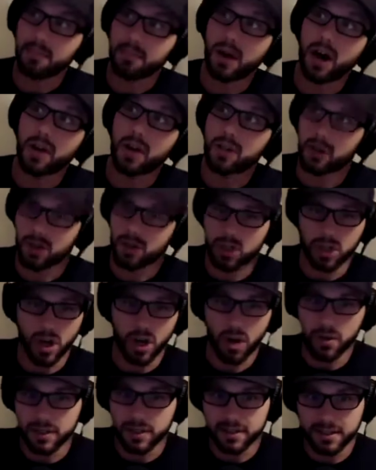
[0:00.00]
other
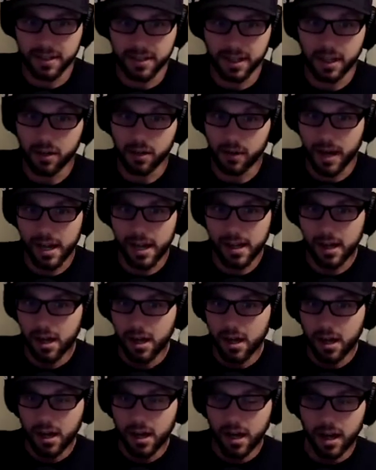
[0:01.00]
show is seeing. Right.
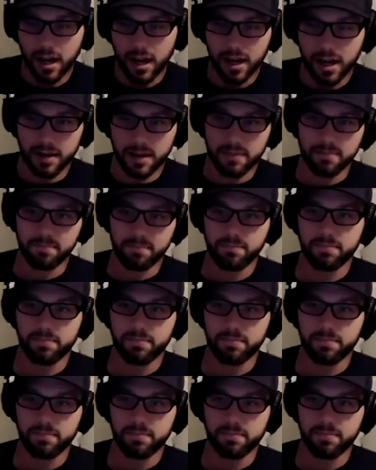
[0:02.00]
And